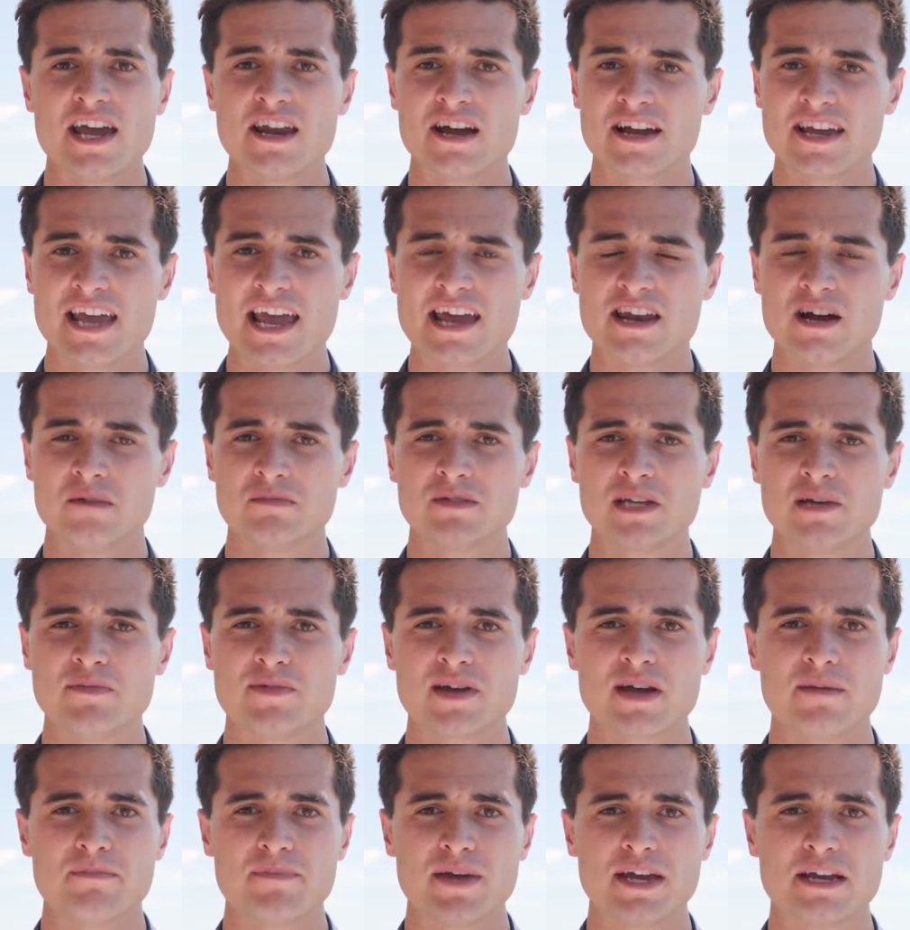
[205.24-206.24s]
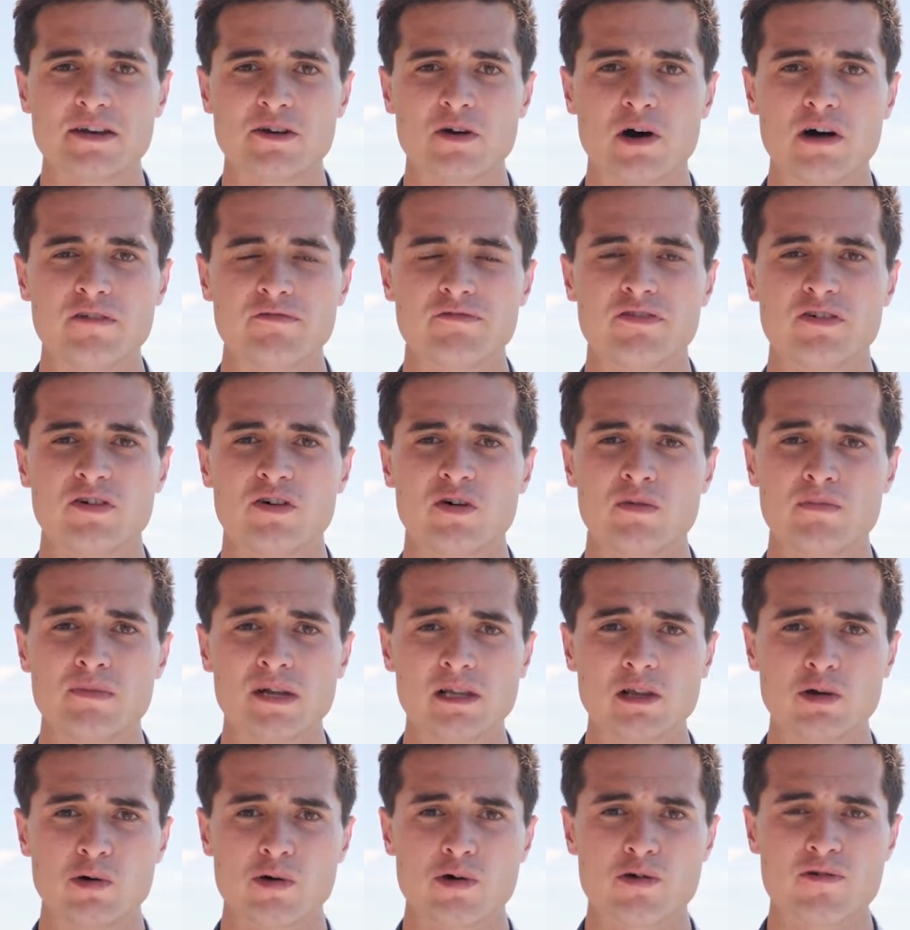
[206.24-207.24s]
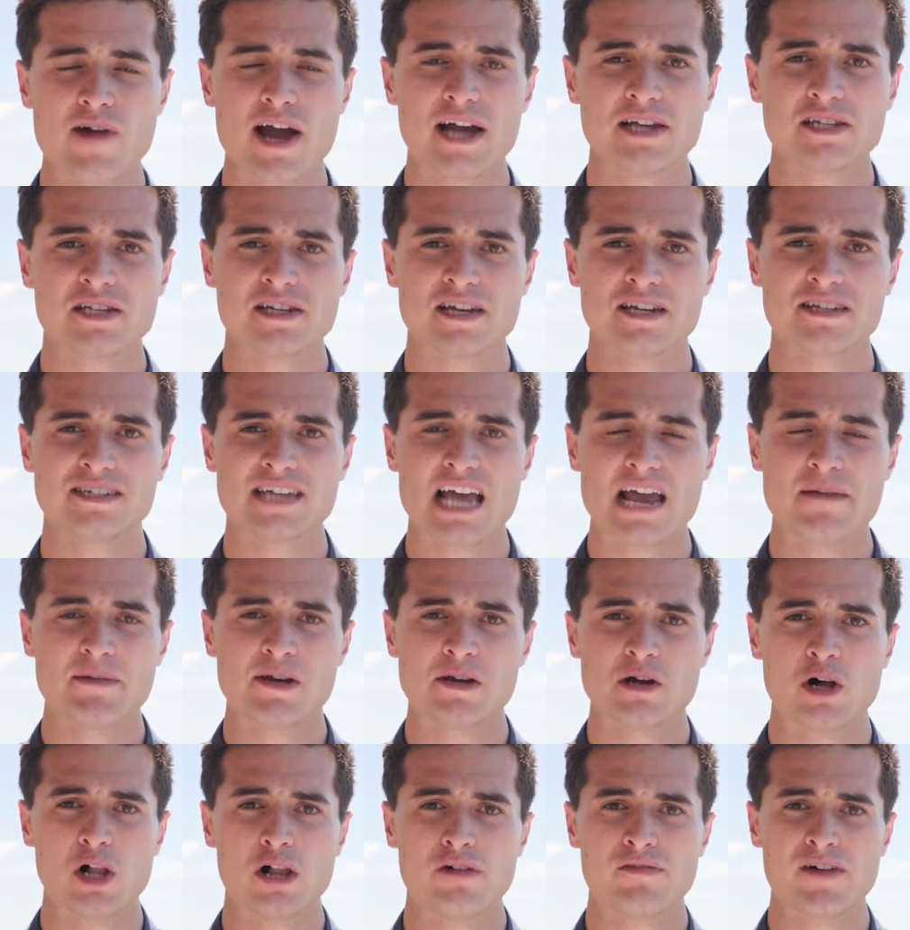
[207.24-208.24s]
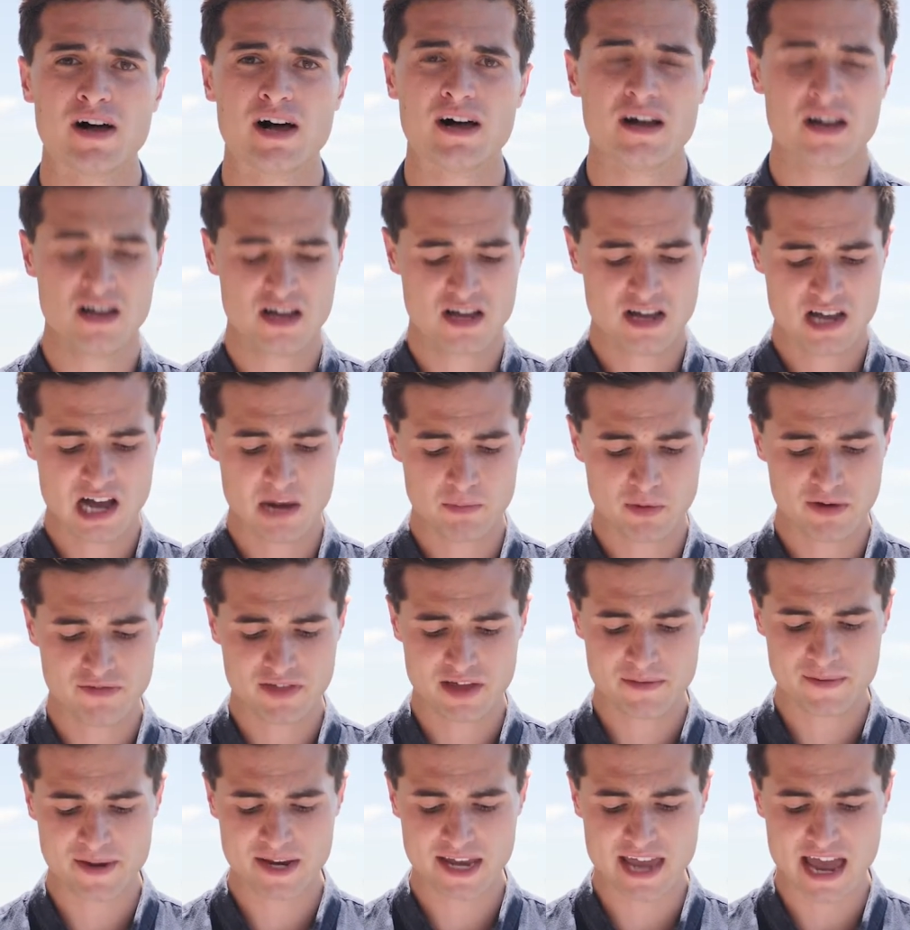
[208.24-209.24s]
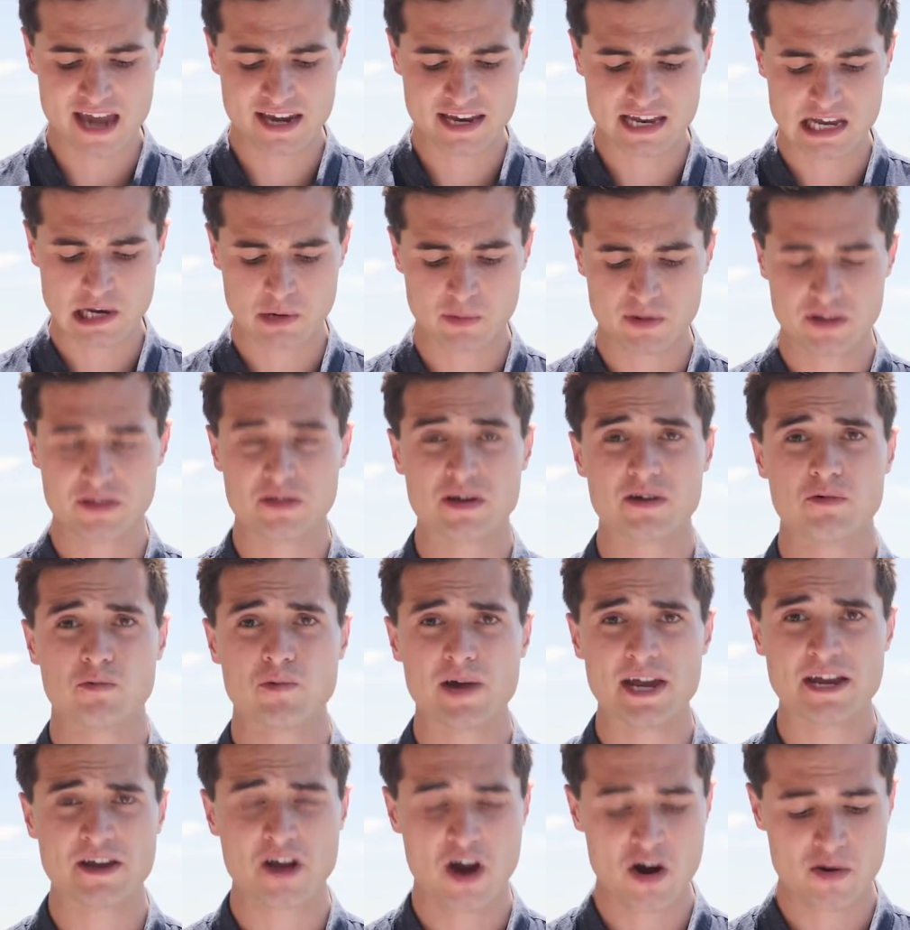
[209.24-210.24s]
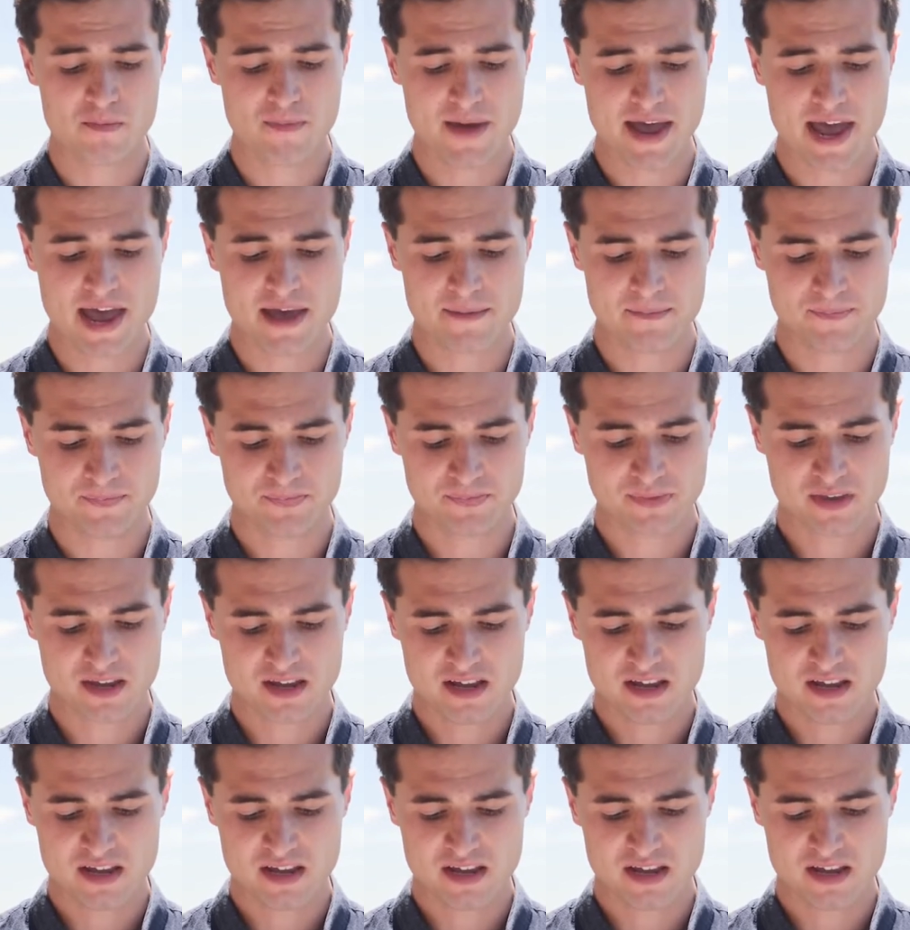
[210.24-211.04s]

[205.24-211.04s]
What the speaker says: And again, I'm tipping a big night for Malua Racing and Damien Oliver. I'm with them again here with We Go Bam.